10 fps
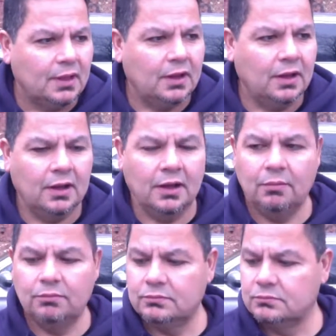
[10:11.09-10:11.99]

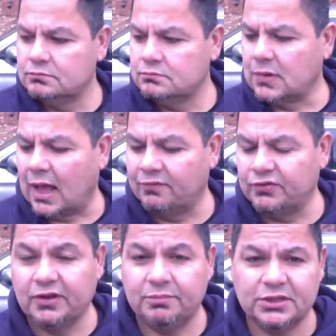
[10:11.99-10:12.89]
I haven't
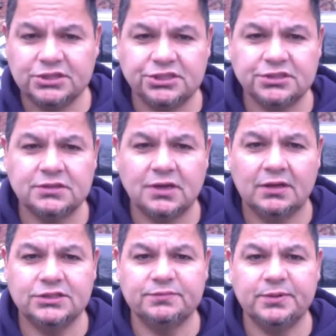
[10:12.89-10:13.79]
done much.
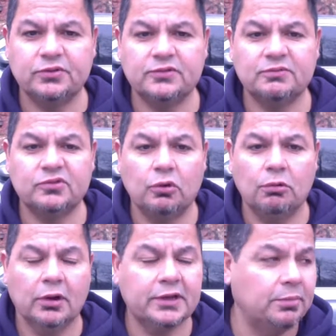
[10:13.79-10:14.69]
I've just been doing some
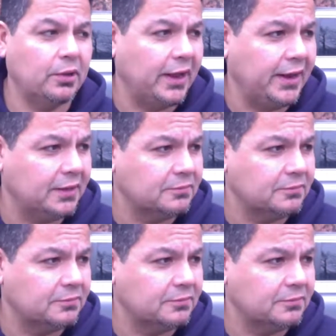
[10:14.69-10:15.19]
schoolwork and planning.